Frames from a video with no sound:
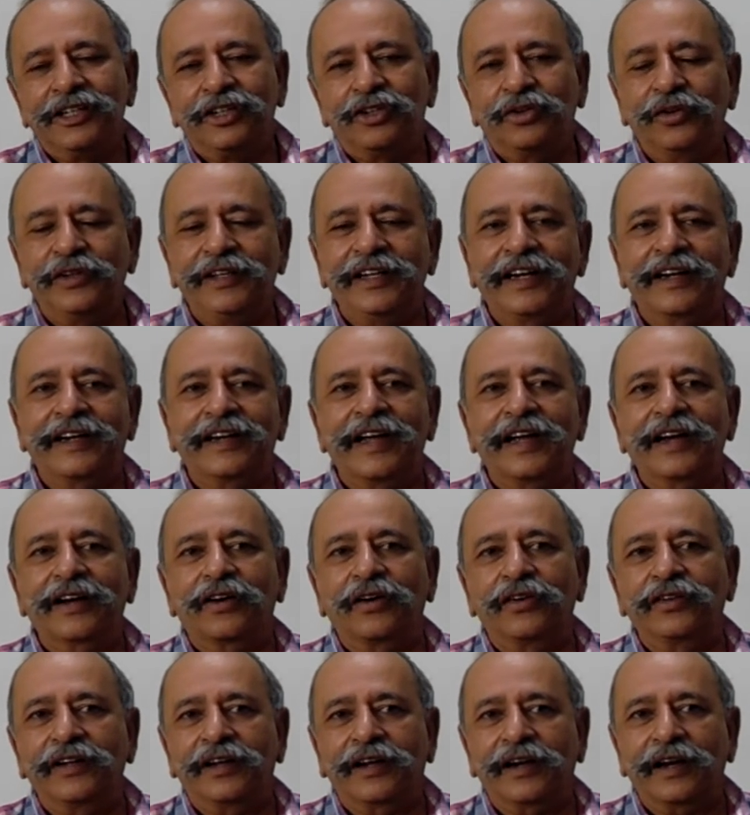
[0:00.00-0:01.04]
to the attack
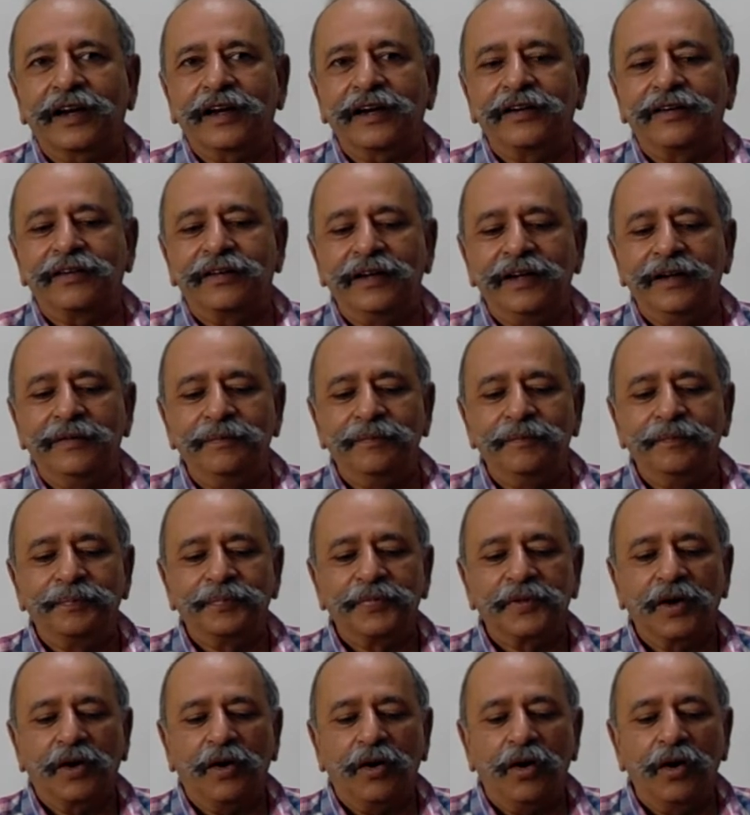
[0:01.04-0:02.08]
on the cricket team,
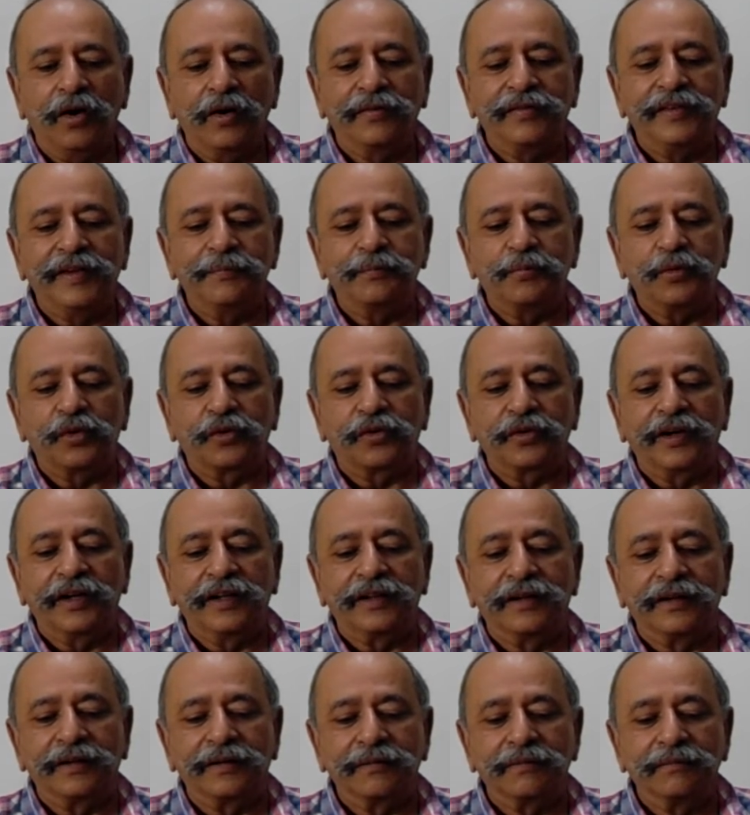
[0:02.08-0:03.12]
all of them put
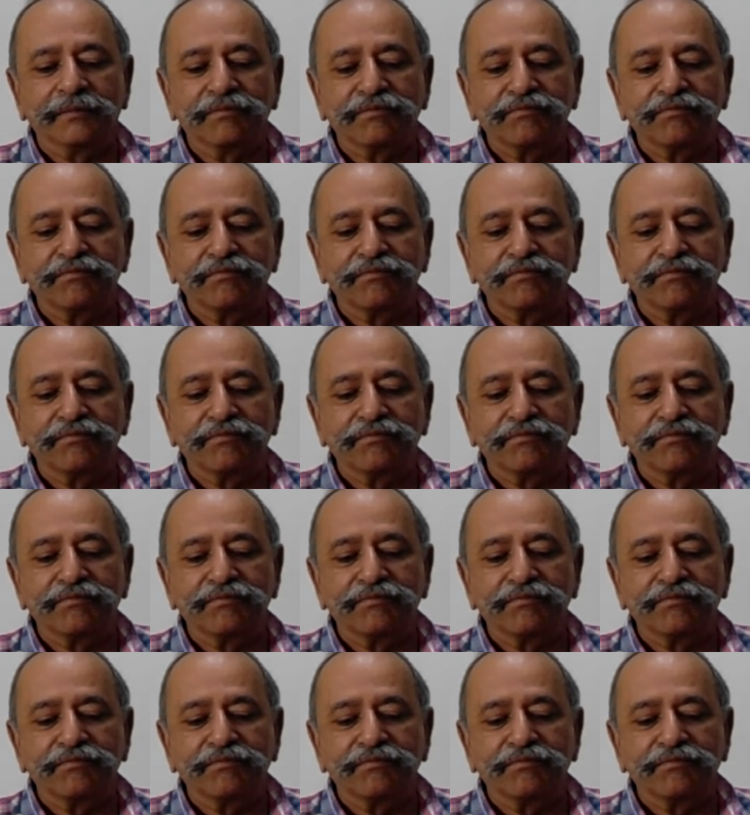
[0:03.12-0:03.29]
together.